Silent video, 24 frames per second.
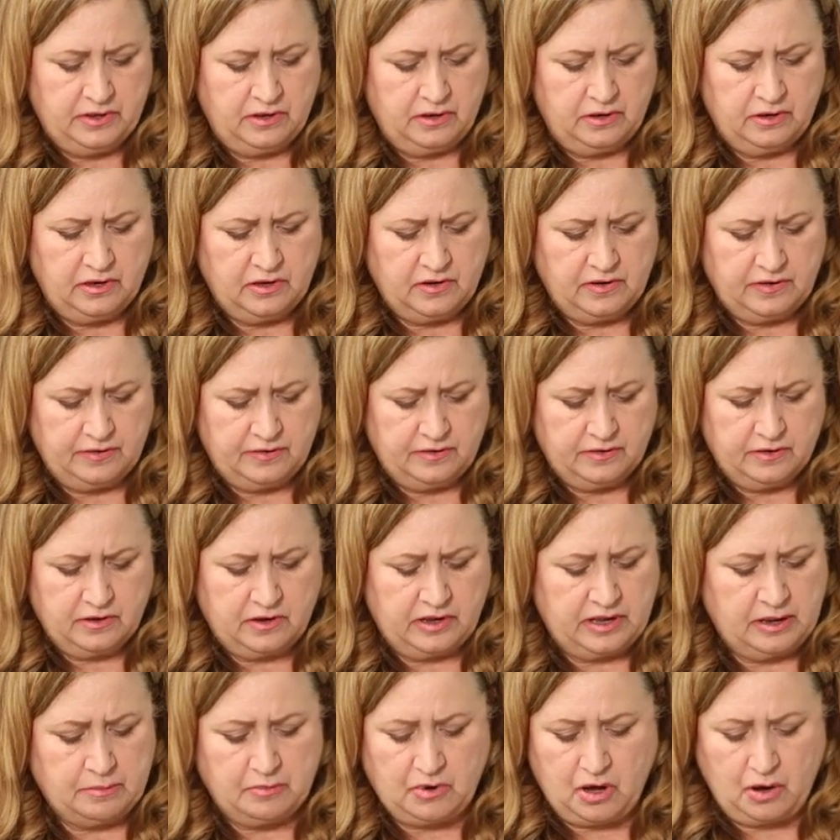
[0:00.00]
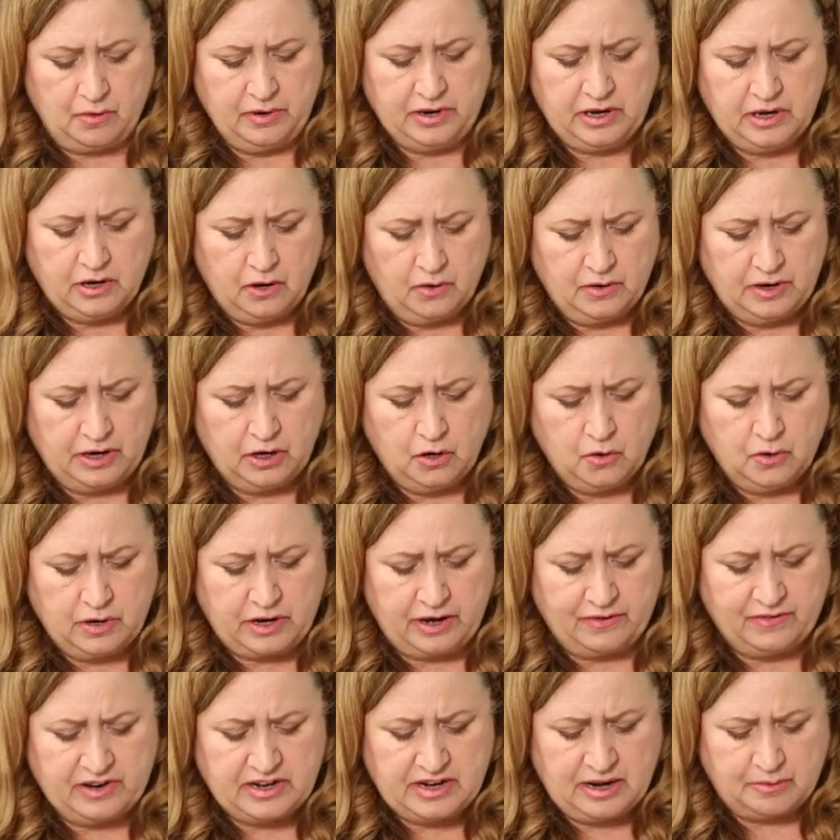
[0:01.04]
You can just keep going and going and going.
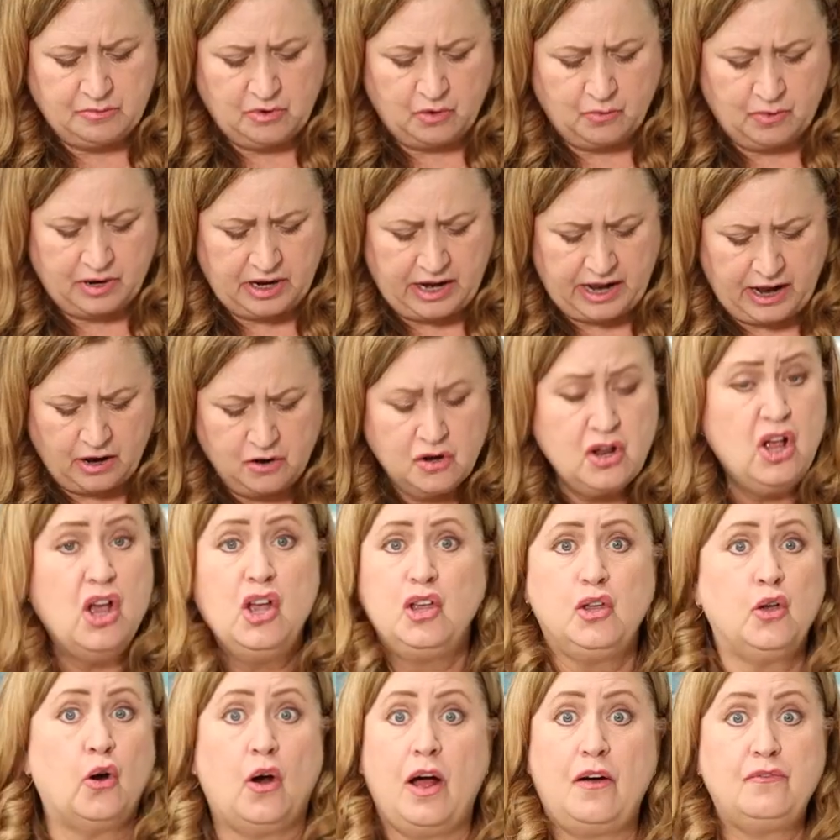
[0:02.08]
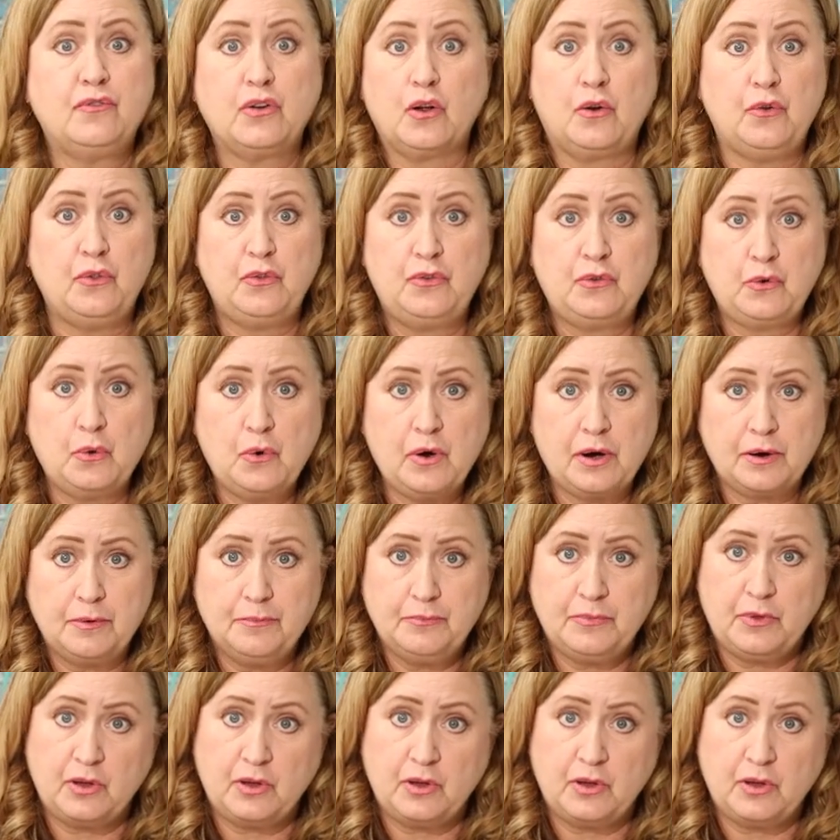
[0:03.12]
Every time you run out, you don't have to go to the store.